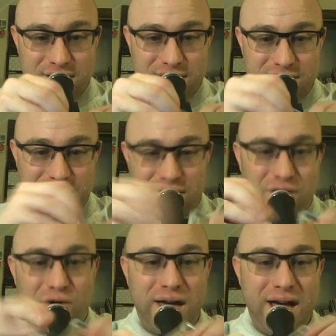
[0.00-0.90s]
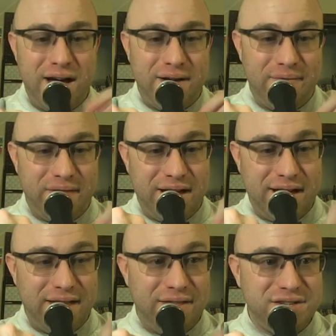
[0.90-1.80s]
So yeah,
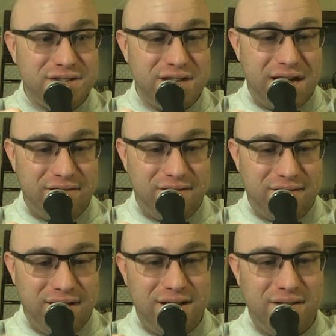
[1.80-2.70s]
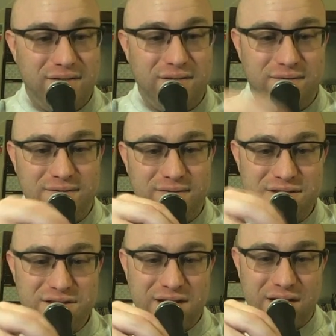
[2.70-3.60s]
this is not
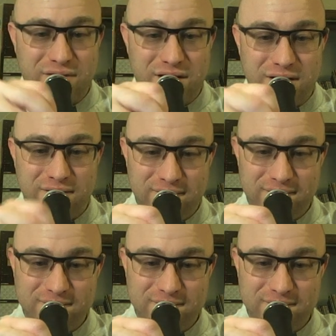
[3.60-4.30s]
fun.